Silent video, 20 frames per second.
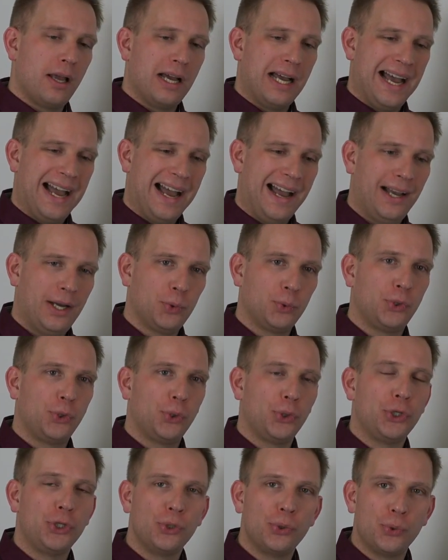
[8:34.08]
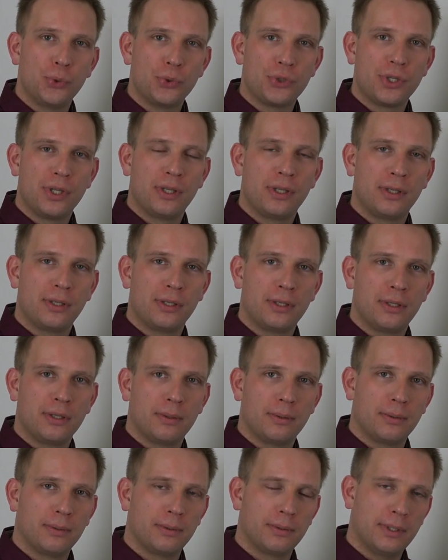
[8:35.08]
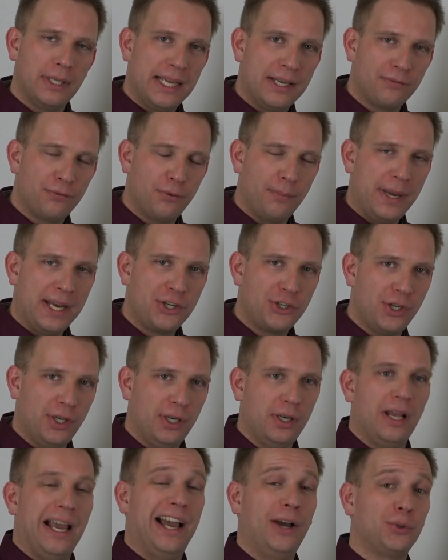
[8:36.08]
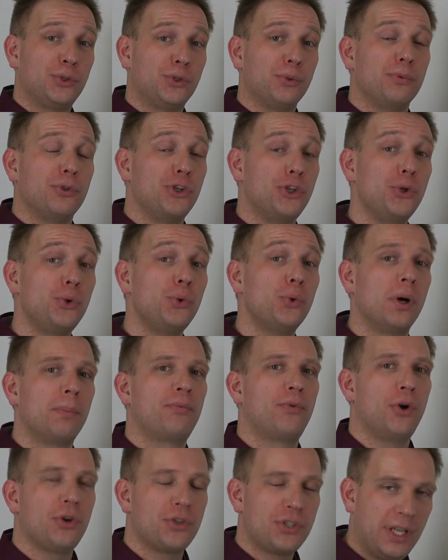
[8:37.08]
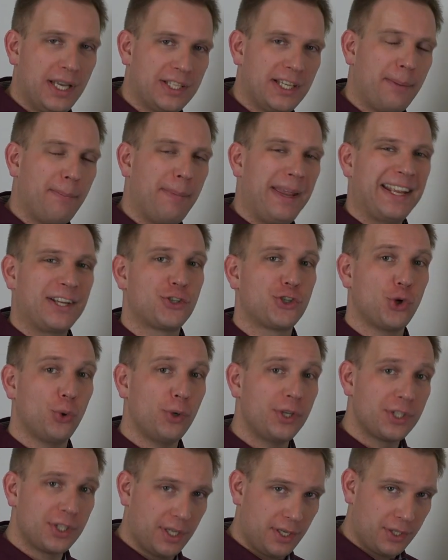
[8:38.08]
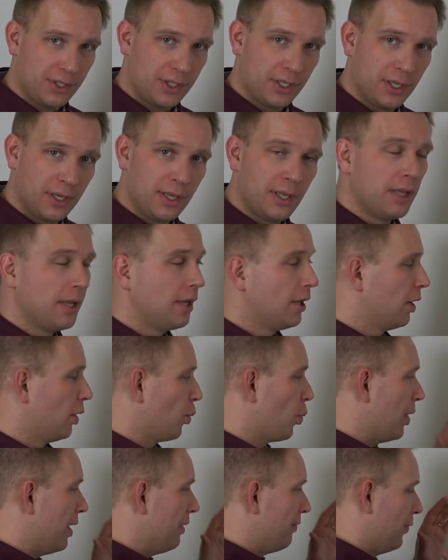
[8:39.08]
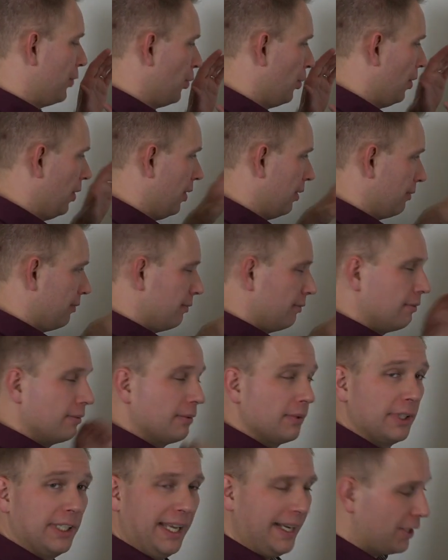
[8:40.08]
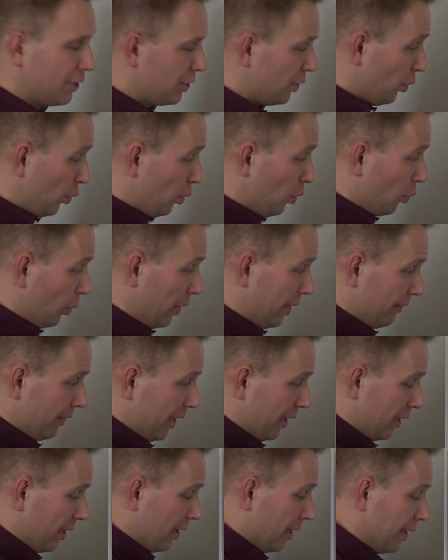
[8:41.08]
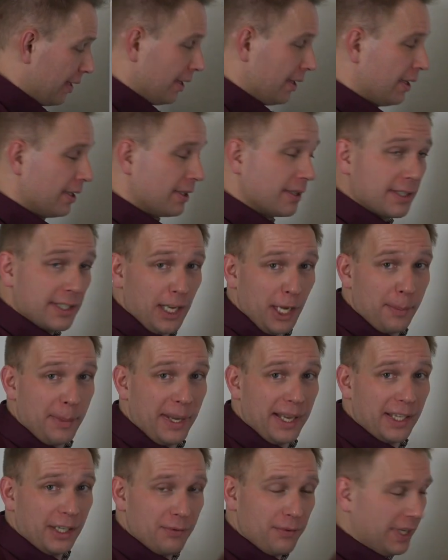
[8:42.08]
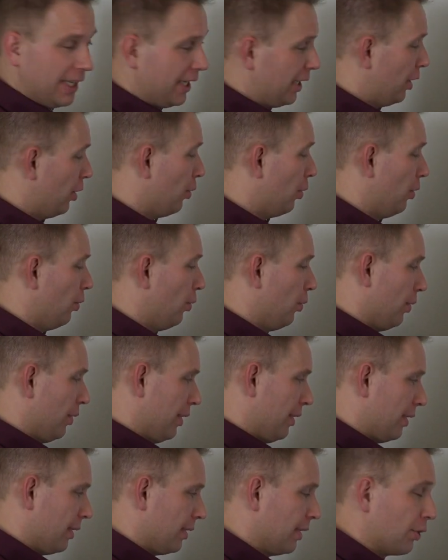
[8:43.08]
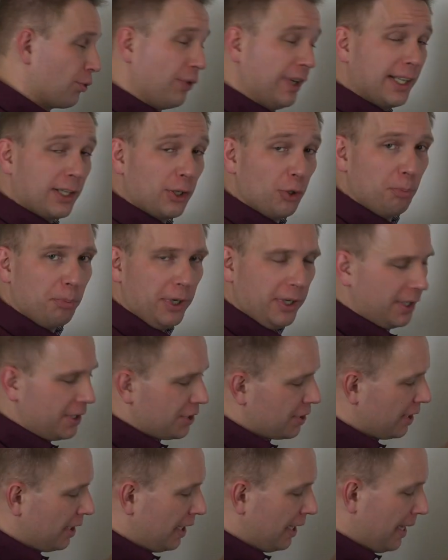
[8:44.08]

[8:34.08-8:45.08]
how to use information, how to do a process and make choices with your text or with the timing, the video, the critical parts.